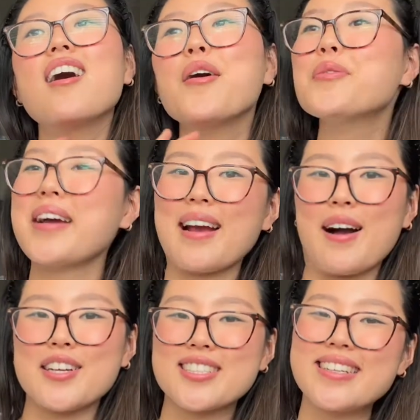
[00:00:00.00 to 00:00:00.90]
Oh my
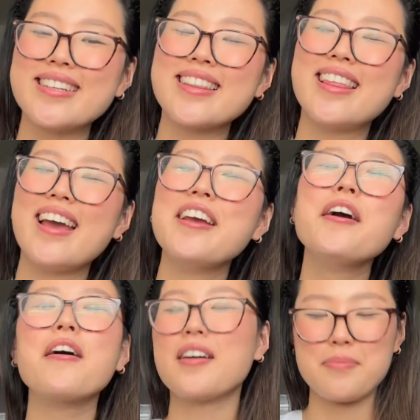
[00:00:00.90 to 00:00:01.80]
gosh, they
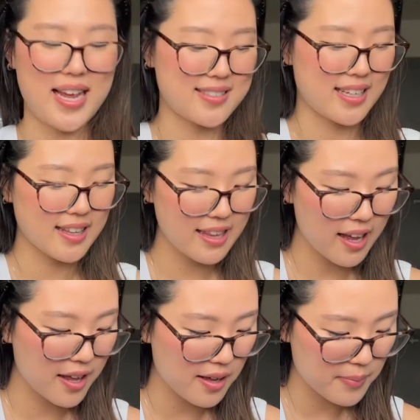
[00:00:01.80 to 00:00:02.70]
are amazing.
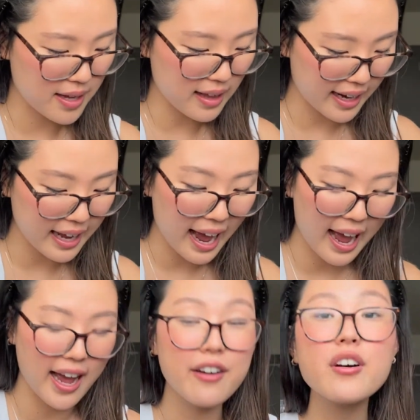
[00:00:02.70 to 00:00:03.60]
I
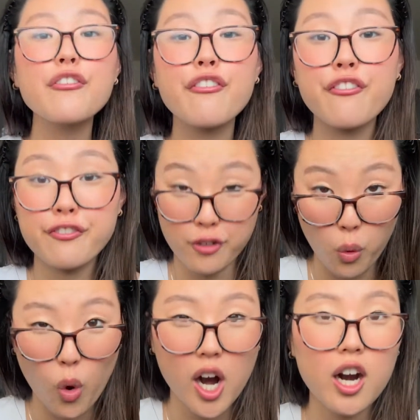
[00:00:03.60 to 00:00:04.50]
have
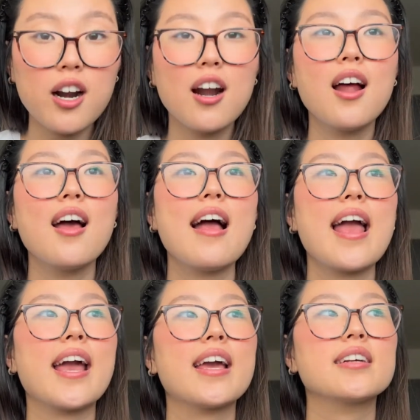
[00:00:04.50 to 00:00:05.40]
four
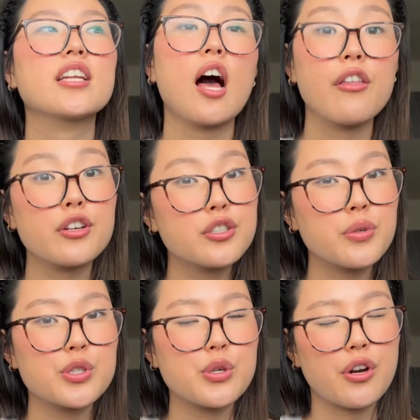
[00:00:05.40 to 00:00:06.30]
and the other two
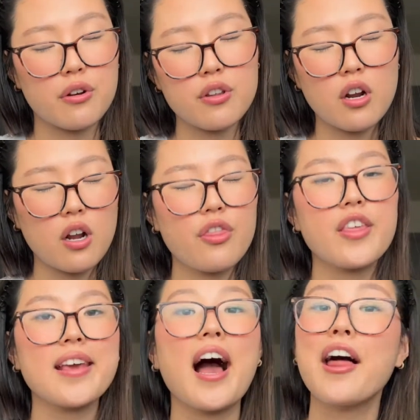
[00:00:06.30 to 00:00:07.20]
are dirty.
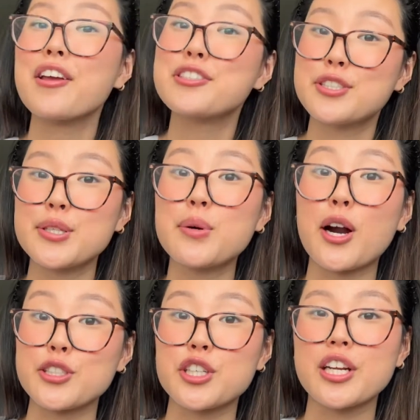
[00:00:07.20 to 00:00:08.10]
The other two
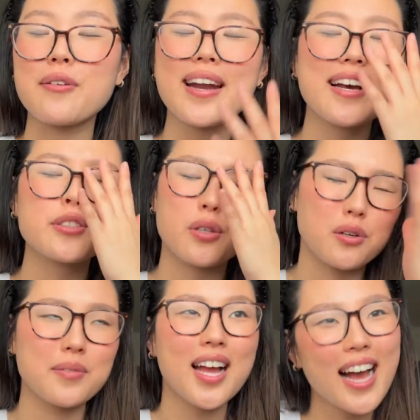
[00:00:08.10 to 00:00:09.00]
are dirty right now,
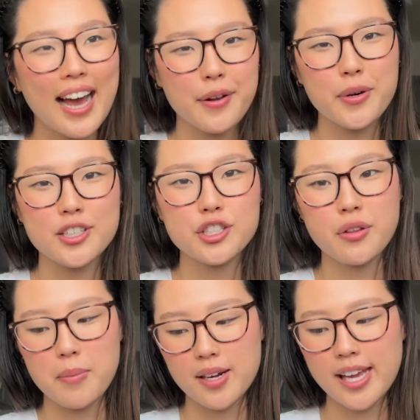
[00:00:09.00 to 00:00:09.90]
so I didn't want to show
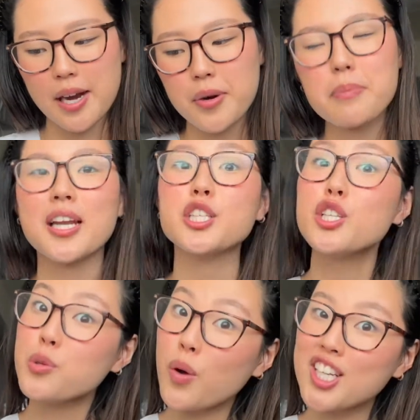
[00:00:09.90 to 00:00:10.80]
them on camera, but I
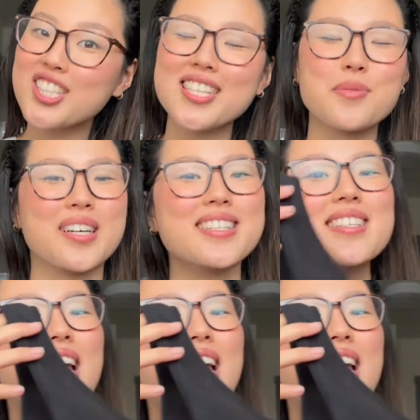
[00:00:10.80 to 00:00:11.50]
just washed these ones.